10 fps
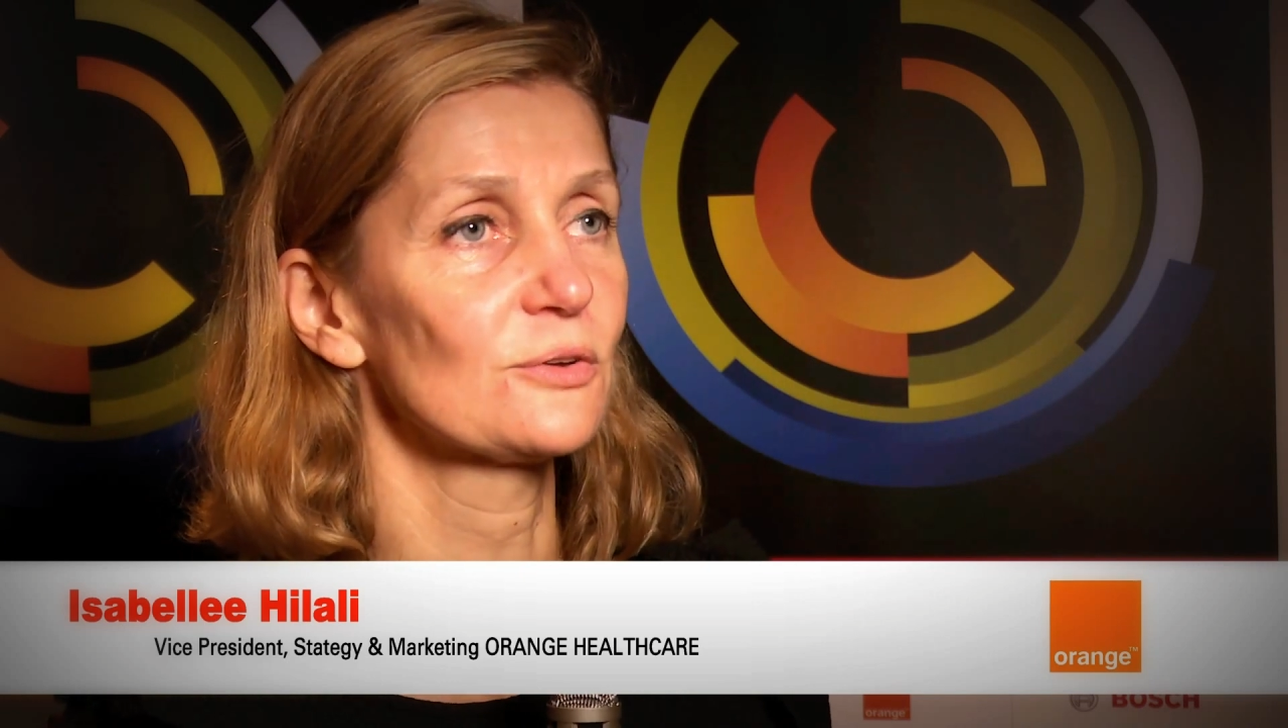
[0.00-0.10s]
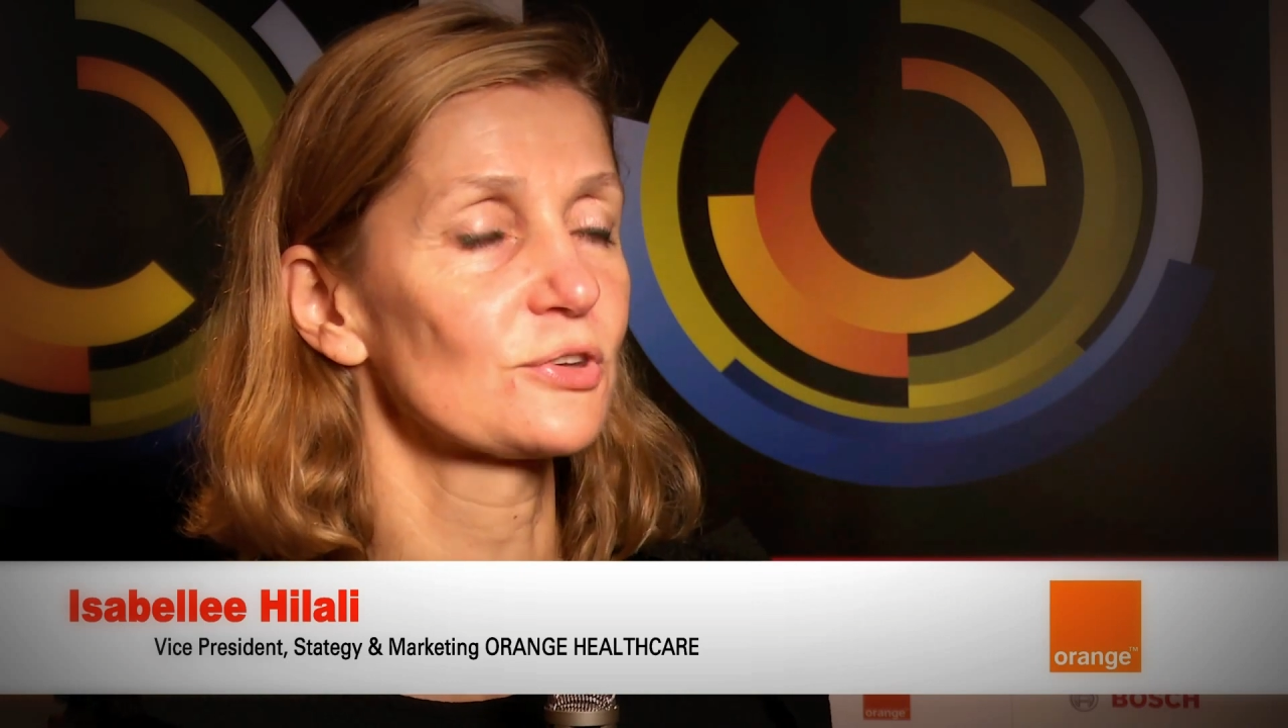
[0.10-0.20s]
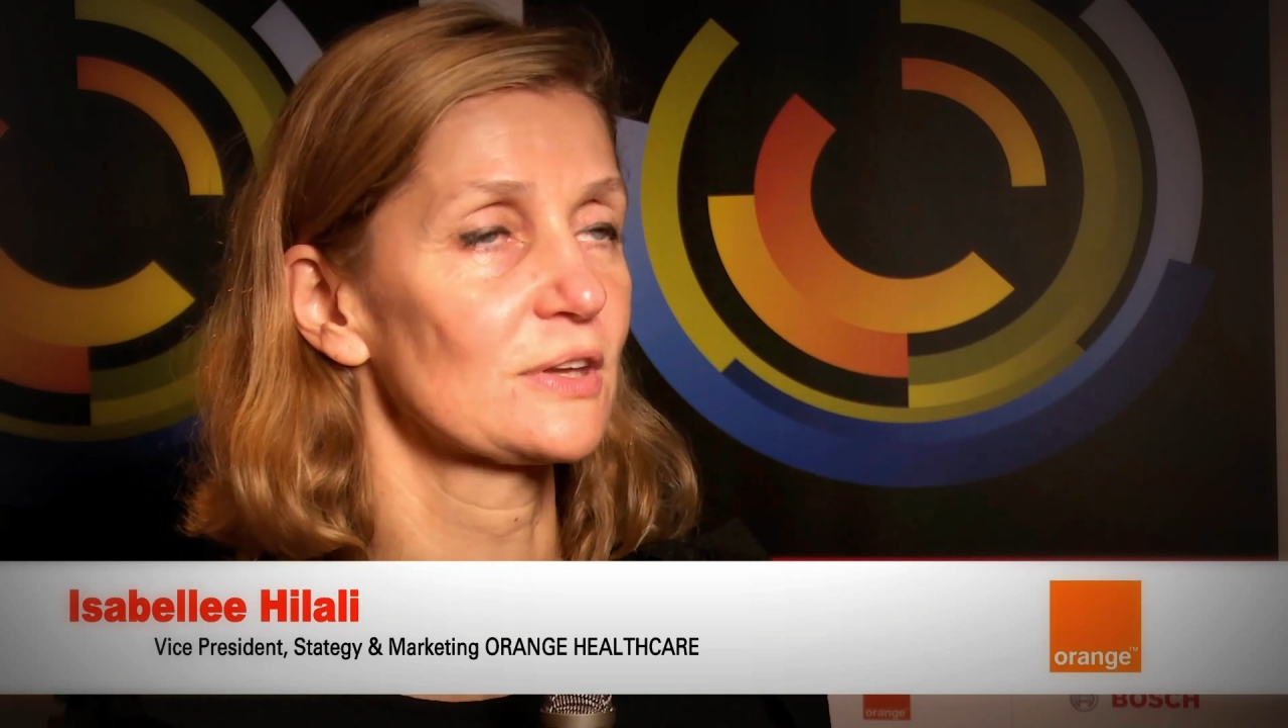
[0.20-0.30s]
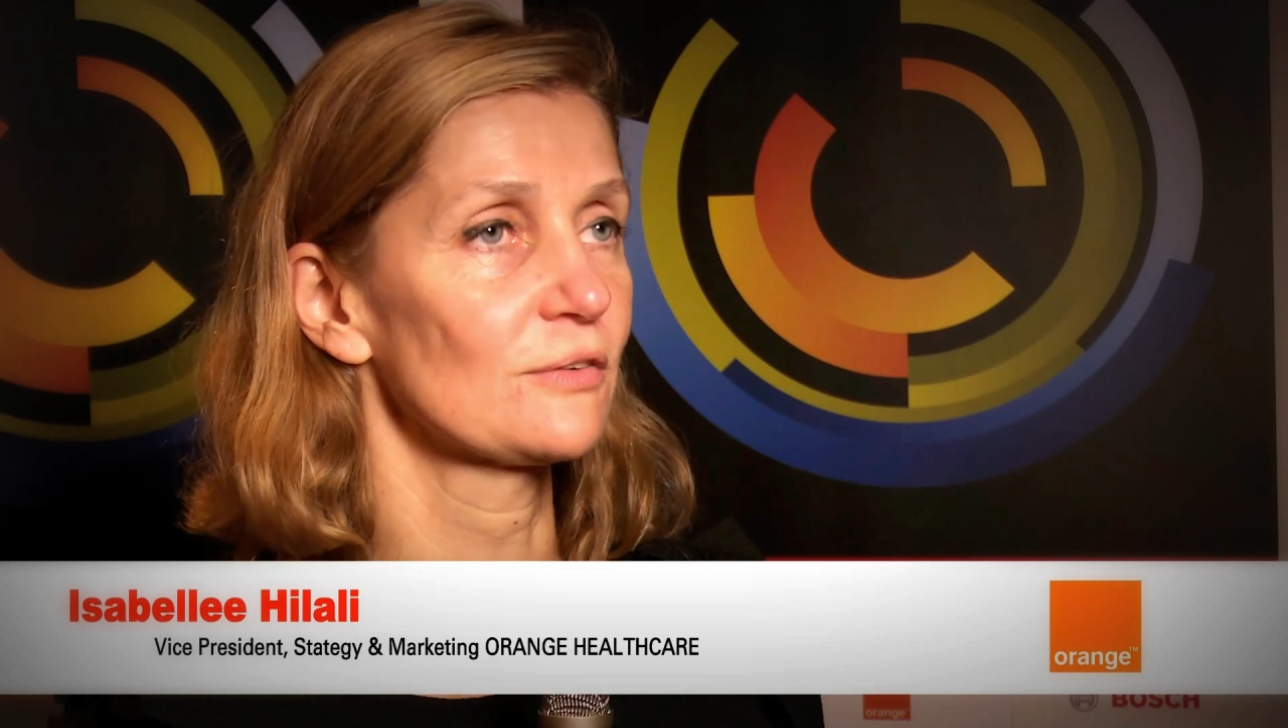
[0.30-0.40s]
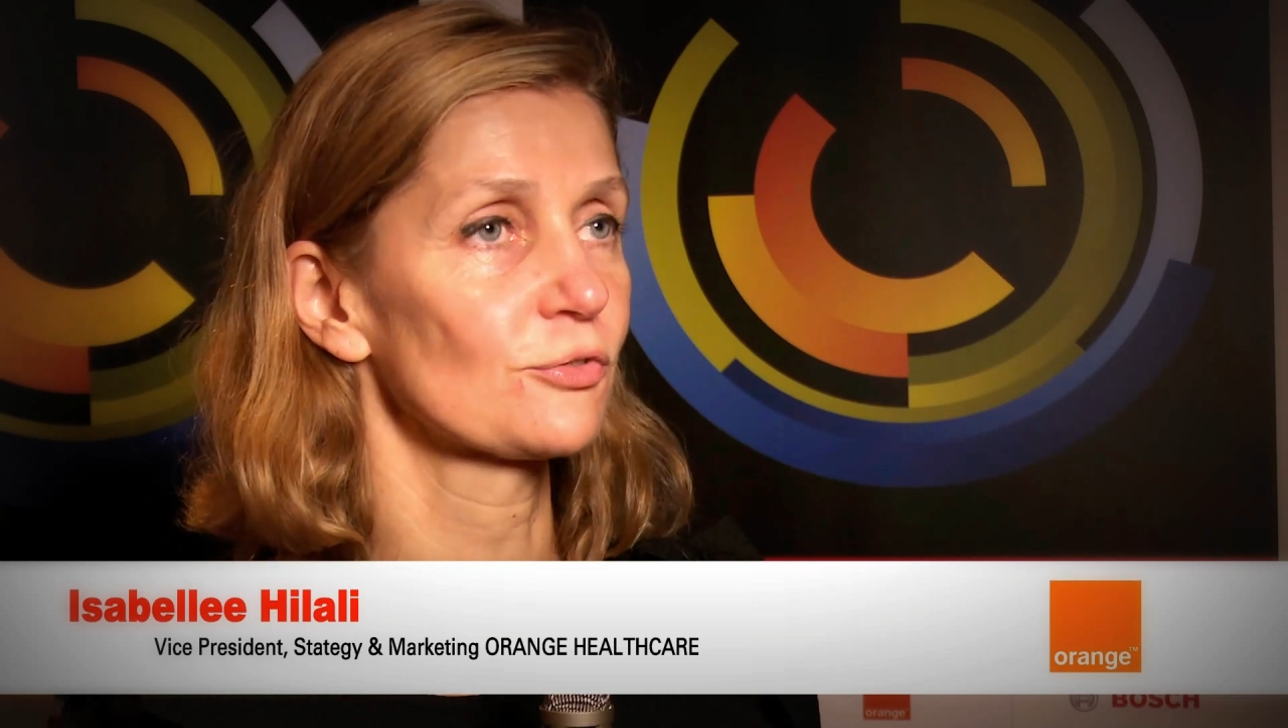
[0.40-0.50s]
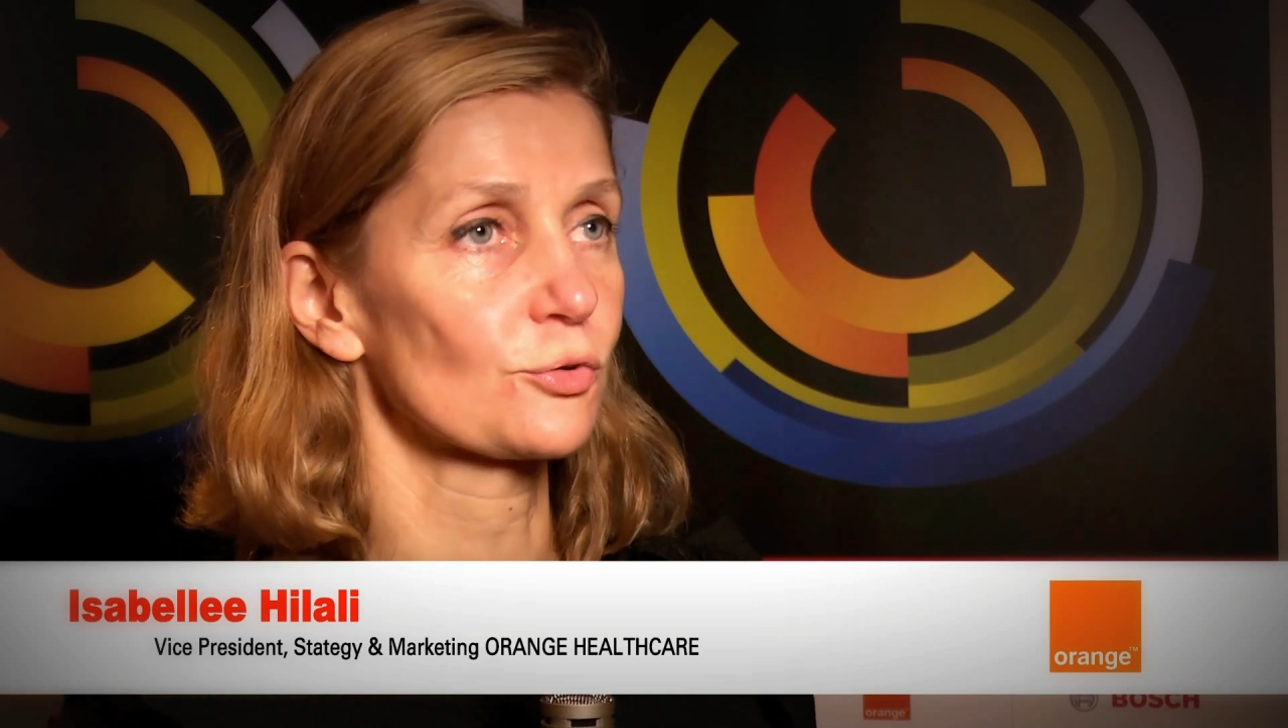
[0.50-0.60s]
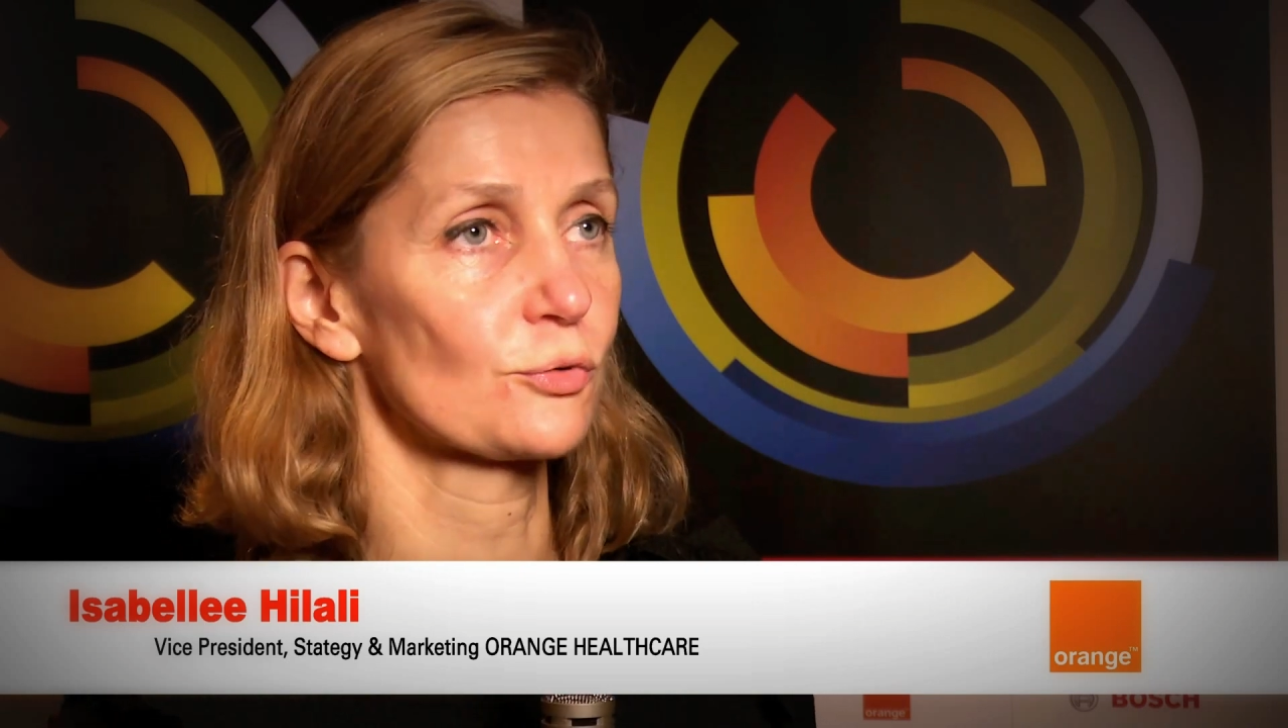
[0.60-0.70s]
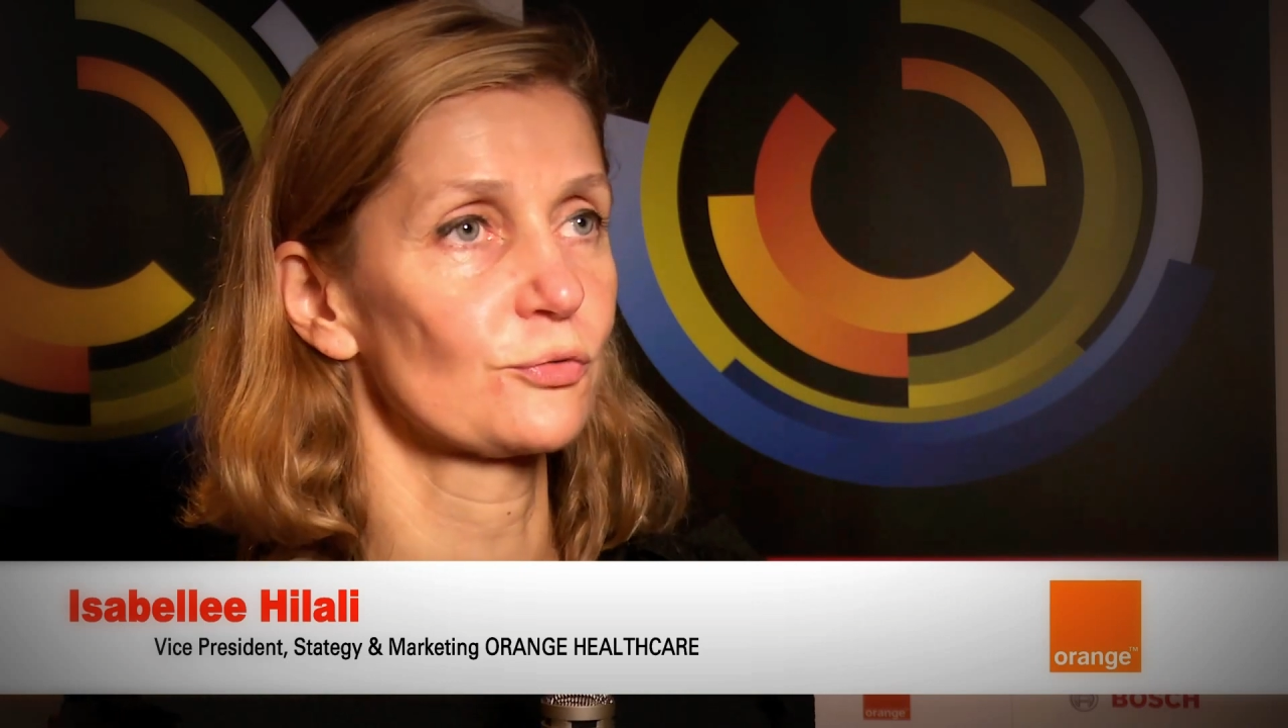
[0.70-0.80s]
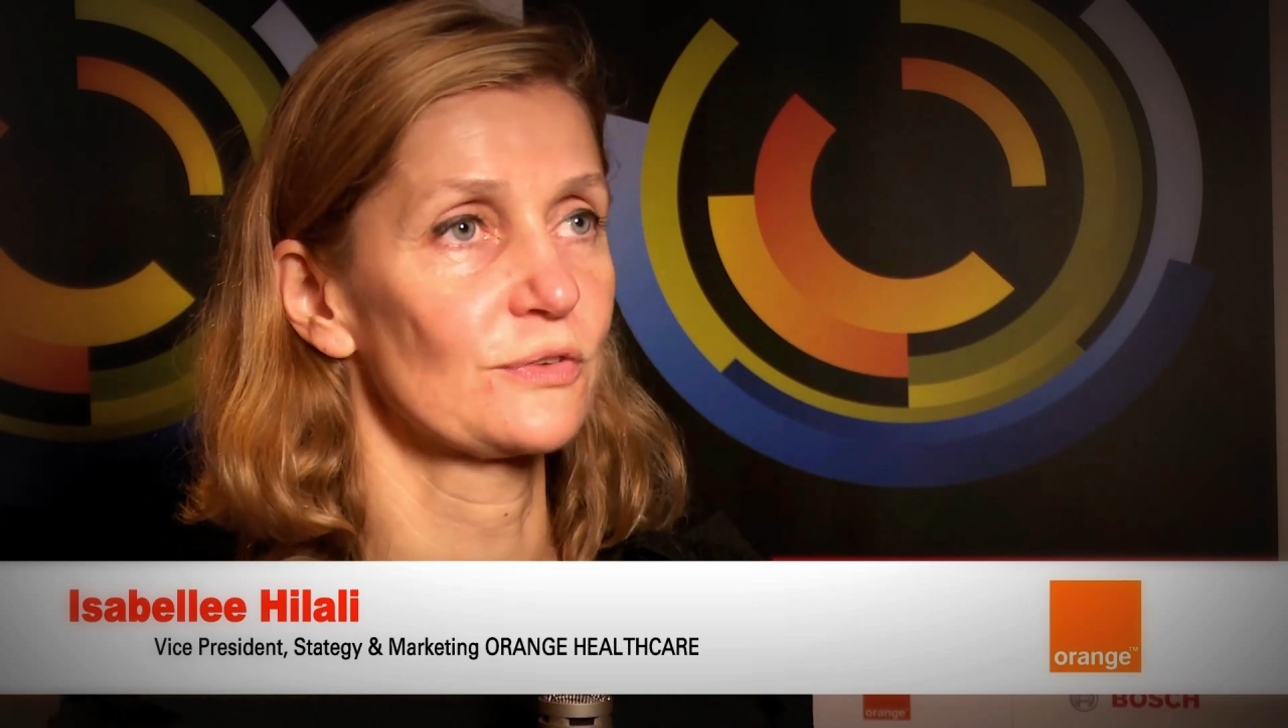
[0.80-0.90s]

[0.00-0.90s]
achieved through